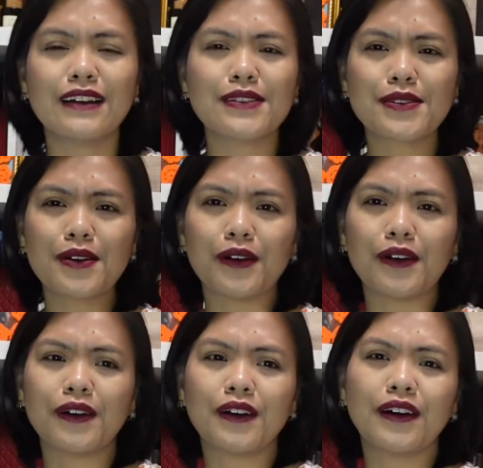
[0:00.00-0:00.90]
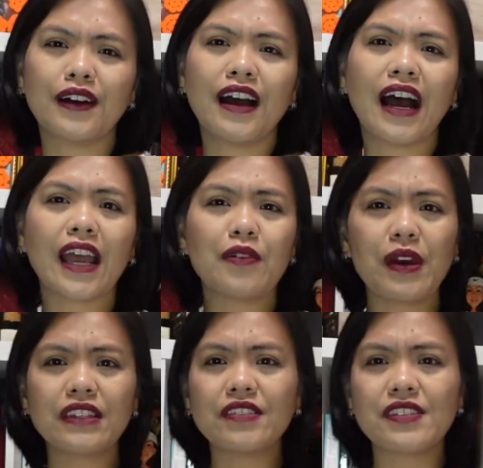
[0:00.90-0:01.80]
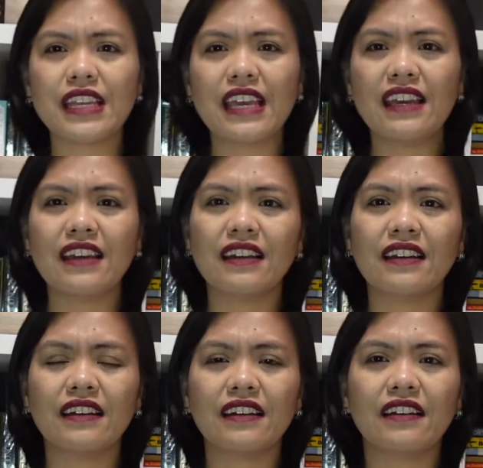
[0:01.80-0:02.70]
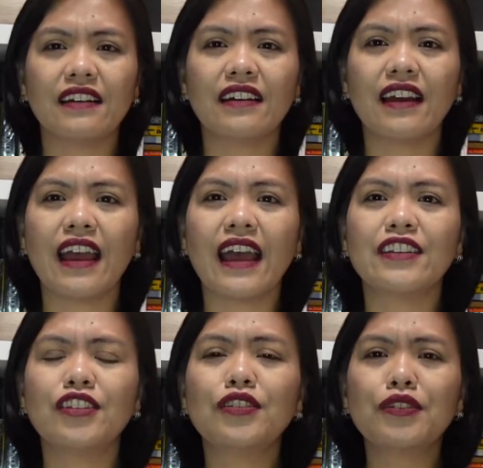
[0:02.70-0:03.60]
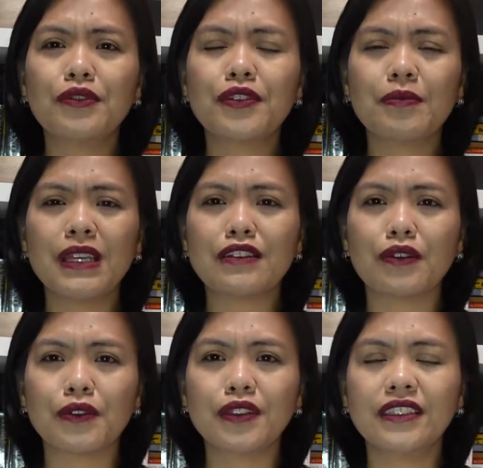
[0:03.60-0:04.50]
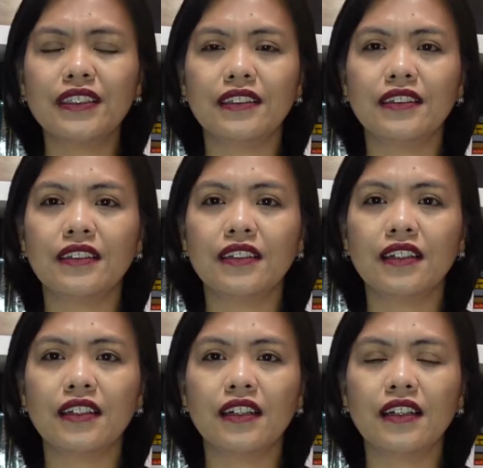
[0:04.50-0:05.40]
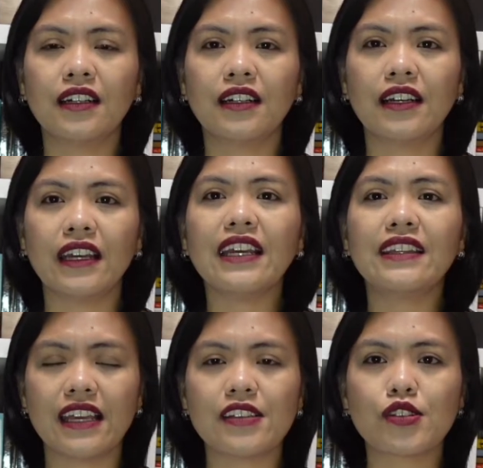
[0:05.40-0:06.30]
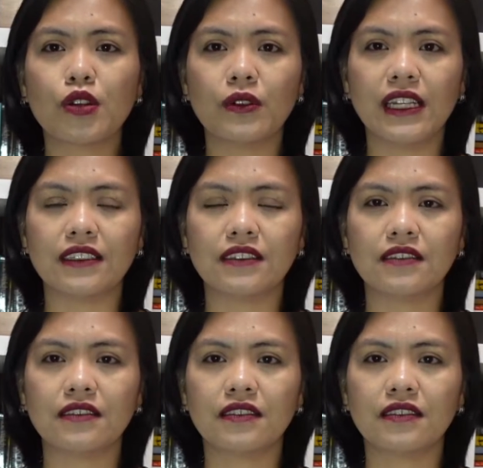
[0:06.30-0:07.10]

So I went to see, and truth be told, it is stolen.